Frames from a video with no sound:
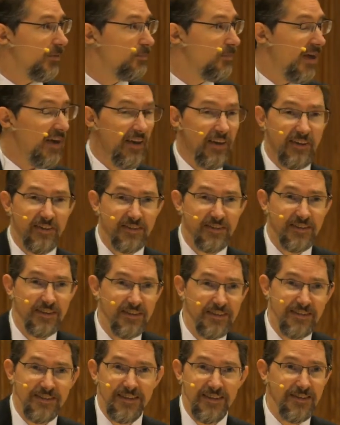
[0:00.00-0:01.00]
amazed
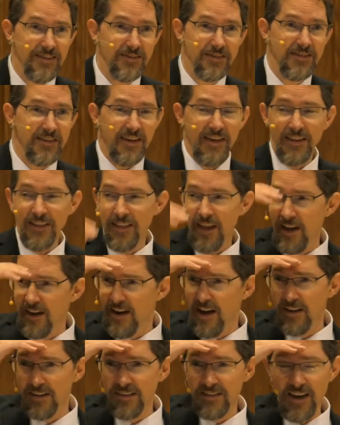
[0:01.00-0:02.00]
to see it
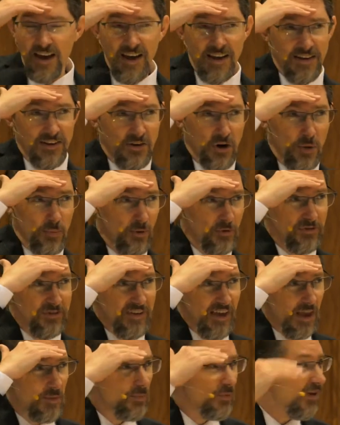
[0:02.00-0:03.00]
light outside at
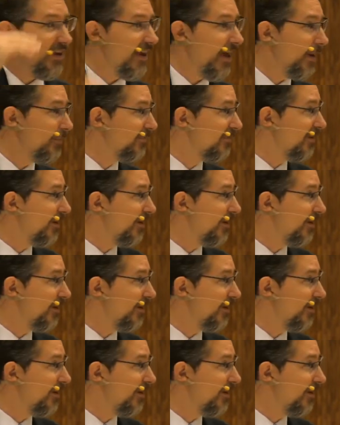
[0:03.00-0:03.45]
almost 10 p.m.